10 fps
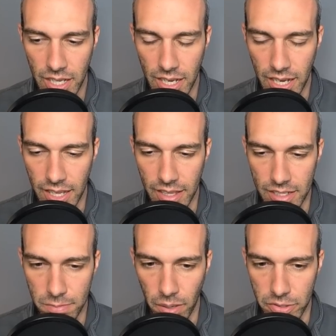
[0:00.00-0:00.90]
I think it's
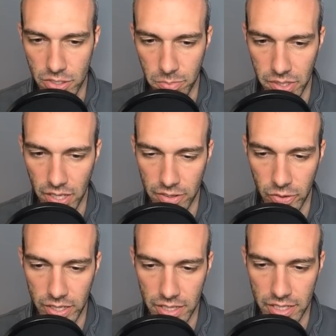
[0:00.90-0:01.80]
probably just going to be a lot of
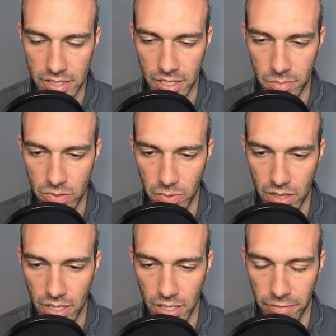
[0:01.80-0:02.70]
Great League teams with
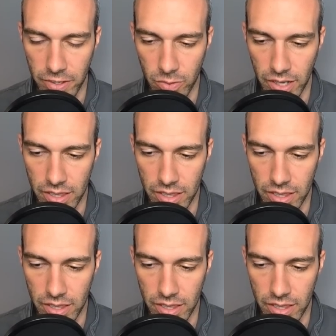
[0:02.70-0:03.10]
the interview and